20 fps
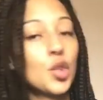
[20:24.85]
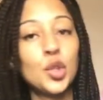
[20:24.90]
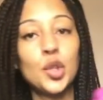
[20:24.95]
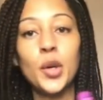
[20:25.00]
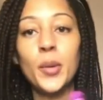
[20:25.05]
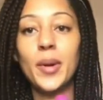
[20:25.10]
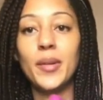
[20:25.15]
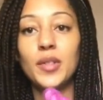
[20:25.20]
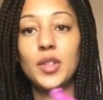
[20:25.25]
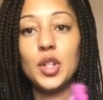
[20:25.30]

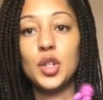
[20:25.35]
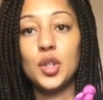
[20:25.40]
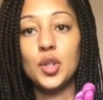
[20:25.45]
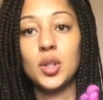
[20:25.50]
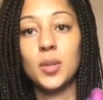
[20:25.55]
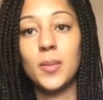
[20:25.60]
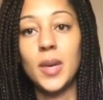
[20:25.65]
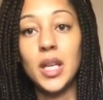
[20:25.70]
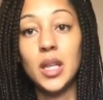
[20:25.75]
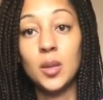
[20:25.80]
sure whether to
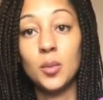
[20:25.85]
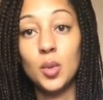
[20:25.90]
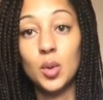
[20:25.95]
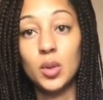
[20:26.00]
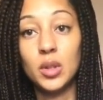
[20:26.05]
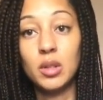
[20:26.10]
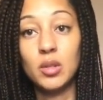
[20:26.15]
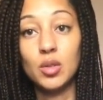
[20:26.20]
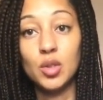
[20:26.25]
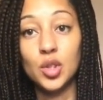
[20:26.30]
just make them all
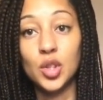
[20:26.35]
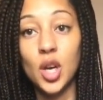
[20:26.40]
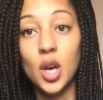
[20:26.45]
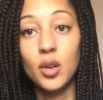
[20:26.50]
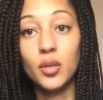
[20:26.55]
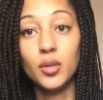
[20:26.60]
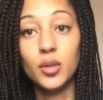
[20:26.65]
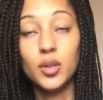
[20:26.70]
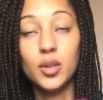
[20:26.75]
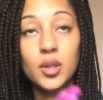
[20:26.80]
into
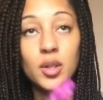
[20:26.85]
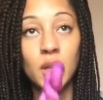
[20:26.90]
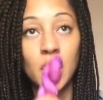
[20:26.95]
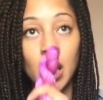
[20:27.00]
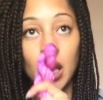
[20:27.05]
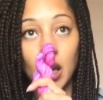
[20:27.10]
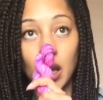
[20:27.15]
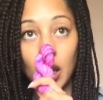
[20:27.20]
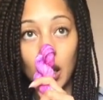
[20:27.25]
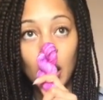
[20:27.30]
socks.
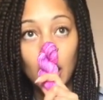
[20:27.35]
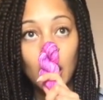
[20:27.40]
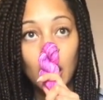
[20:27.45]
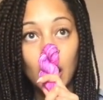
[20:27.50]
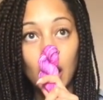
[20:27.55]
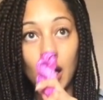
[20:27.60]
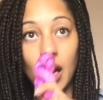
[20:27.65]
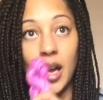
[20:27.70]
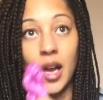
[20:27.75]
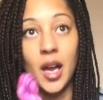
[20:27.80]

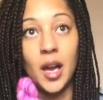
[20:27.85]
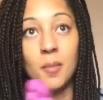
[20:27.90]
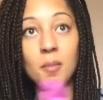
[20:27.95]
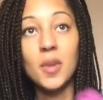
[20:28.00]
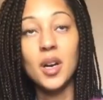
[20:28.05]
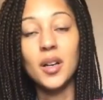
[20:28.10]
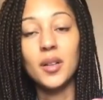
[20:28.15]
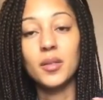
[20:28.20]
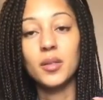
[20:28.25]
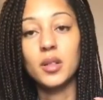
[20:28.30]
Um,
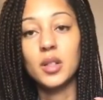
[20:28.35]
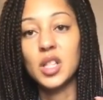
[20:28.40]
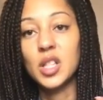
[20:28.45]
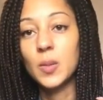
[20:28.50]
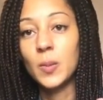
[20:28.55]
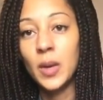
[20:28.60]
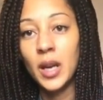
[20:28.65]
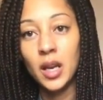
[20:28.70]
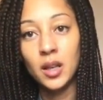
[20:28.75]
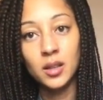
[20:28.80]
I've
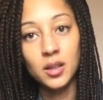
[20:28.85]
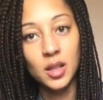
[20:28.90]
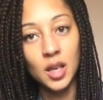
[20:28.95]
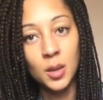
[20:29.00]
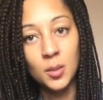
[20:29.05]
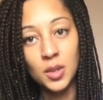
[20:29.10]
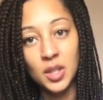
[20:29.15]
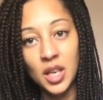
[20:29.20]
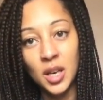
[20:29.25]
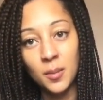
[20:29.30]
explained
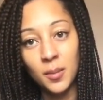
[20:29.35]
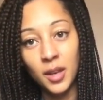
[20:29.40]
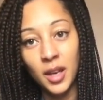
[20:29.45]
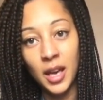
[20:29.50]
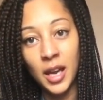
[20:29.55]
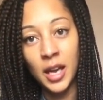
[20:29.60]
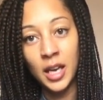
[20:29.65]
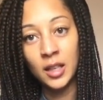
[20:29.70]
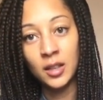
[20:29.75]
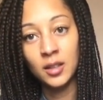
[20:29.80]
time and time
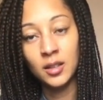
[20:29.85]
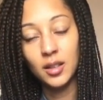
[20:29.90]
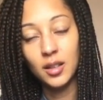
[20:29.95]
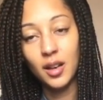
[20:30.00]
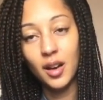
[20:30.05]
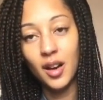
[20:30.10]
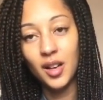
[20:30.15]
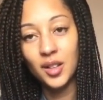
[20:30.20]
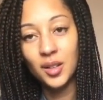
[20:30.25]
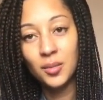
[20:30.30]
again,
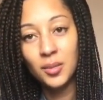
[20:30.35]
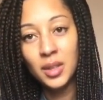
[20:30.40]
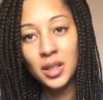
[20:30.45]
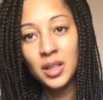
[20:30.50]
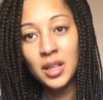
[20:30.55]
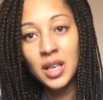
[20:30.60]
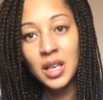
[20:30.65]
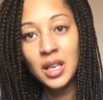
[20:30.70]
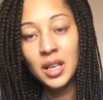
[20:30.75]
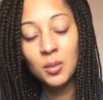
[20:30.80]
I don't really
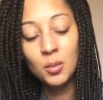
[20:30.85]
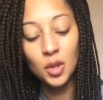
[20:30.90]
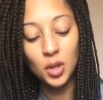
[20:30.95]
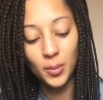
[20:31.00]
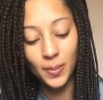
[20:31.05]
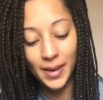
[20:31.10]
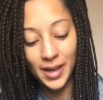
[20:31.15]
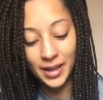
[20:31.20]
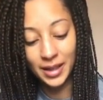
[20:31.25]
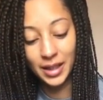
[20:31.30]
need any more
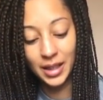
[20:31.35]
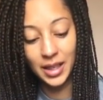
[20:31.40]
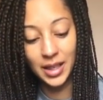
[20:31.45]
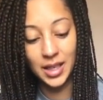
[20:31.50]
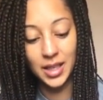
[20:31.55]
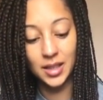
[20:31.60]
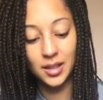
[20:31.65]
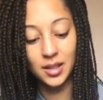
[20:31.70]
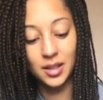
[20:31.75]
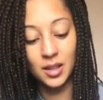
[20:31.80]

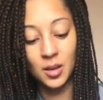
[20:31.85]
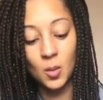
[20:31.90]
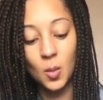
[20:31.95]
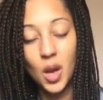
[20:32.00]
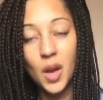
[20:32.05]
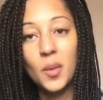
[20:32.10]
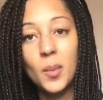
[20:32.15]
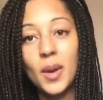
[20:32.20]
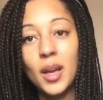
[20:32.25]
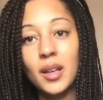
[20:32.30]
blankets and
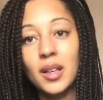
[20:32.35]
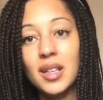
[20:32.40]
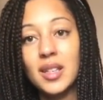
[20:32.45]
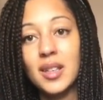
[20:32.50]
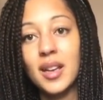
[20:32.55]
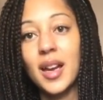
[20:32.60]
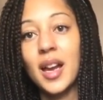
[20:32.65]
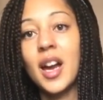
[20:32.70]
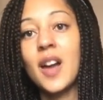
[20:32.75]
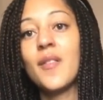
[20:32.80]
whatever
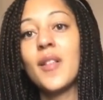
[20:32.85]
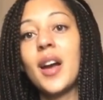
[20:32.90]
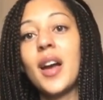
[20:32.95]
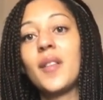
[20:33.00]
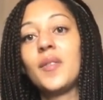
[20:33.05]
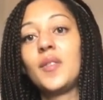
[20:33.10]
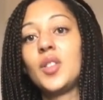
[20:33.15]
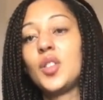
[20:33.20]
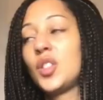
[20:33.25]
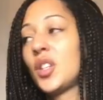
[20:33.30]
blankets I have I
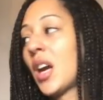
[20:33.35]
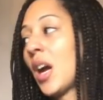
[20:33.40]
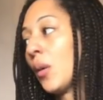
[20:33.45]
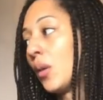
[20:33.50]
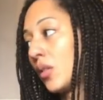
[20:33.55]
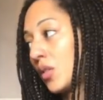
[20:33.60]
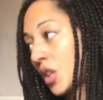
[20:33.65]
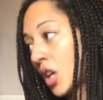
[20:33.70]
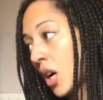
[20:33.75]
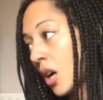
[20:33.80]
have to share
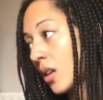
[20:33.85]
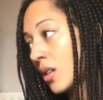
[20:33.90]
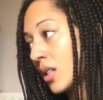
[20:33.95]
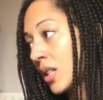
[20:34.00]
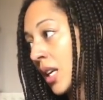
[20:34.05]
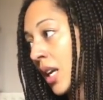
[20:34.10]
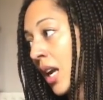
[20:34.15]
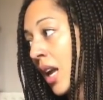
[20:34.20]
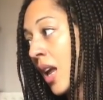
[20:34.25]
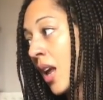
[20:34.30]
with
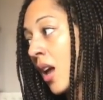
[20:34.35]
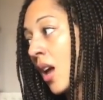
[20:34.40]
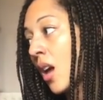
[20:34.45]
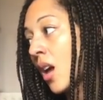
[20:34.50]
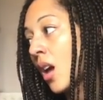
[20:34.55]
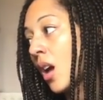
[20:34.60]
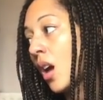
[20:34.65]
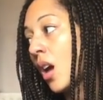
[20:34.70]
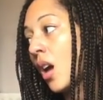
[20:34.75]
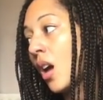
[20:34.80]
Darcy
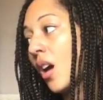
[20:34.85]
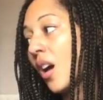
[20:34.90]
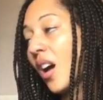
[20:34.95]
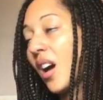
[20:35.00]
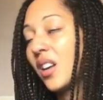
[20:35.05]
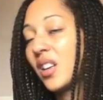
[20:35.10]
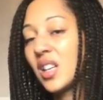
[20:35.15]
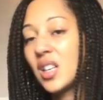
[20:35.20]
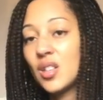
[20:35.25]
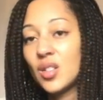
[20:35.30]

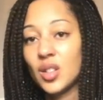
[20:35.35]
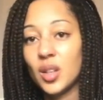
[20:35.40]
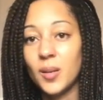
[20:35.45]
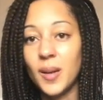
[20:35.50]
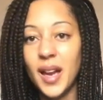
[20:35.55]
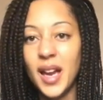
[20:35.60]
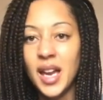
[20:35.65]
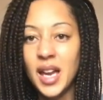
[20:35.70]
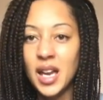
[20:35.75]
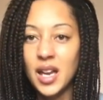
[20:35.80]
and he's so
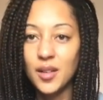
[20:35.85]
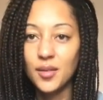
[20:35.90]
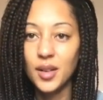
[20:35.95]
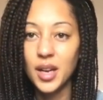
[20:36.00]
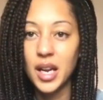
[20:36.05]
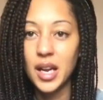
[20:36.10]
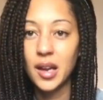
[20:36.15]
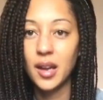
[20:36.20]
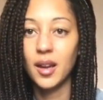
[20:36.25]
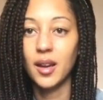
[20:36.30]

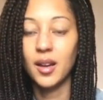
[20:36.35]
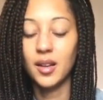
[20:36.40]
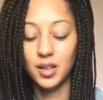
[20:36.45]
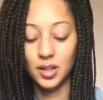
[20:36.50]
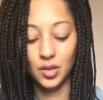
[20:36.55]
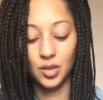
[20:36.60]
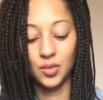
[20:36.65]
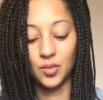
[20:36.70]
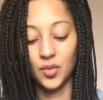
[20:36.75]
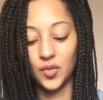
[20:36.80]
hairy and
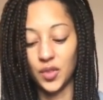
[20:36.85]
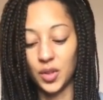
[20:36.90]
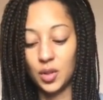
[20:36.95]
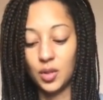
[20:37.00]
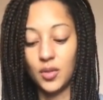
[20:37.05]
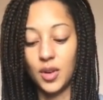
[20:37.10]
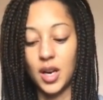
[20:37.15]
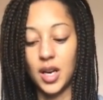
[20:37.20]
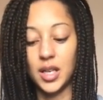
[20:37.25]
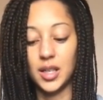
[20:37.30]
it doesn't
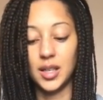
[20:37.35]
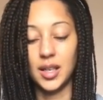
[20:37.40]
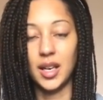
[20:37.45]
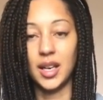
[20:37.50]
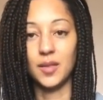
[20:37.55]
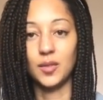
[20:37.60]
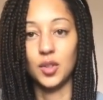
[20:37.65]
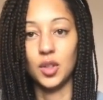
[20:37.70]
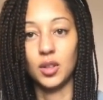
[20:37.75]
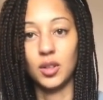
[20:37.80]
feel right to
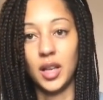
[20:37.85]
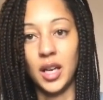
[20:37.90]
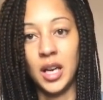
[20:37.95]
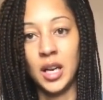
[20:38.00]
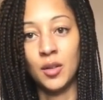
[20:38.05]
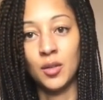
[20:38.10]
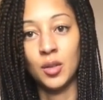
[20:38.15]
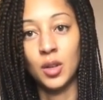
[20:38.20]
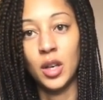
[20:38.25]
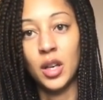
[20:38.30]
have dog
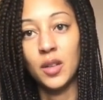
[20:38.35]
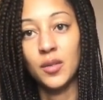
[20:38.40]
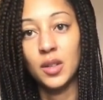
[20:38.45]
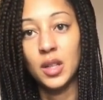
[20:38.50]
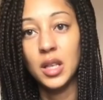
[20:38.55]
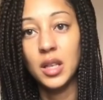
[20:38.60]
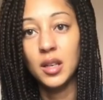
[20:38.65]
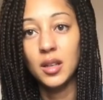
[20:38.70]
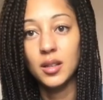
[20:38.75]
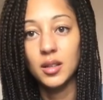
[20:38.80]
hair all over
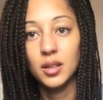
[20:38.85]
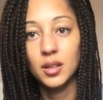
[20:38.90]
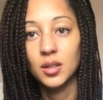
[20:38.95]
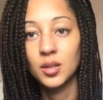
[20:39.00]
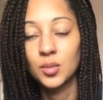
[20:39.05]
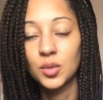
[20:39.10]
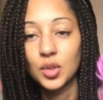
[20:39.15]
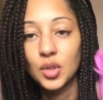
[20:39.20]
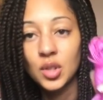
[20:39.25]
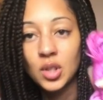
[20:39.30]
these
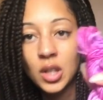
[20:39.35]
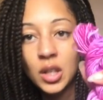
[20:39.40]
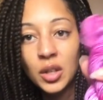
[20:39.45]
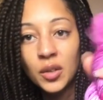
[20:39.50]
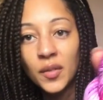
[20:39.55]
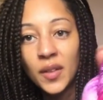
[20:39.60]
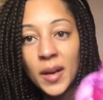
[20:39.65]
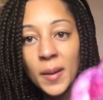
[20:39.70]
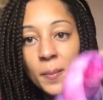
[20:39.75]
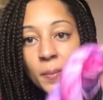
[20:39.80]
as much as I
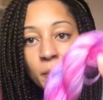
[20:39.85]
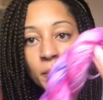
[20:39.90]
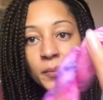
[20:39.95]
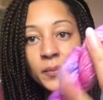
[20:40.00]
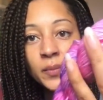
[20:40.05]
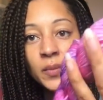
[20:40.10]
love him.